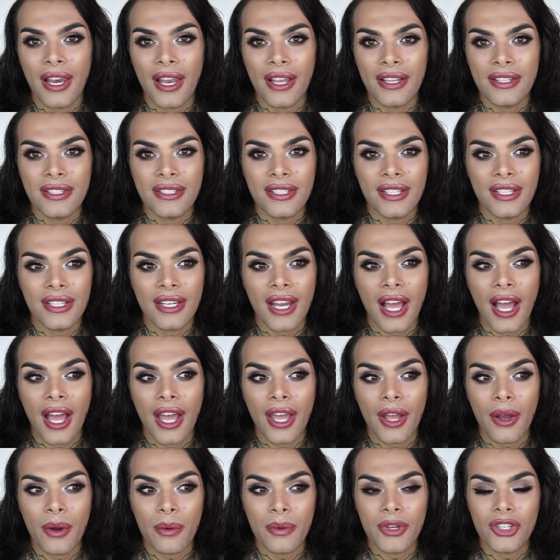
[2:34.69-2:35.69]
London
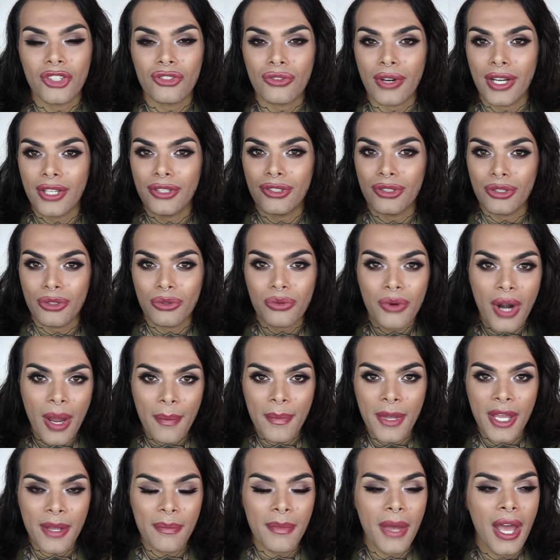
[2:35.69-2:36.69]
I always try to
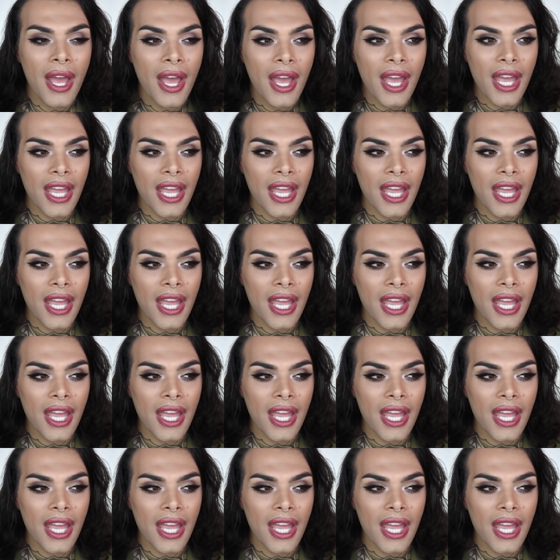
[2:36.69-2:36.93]
grab him.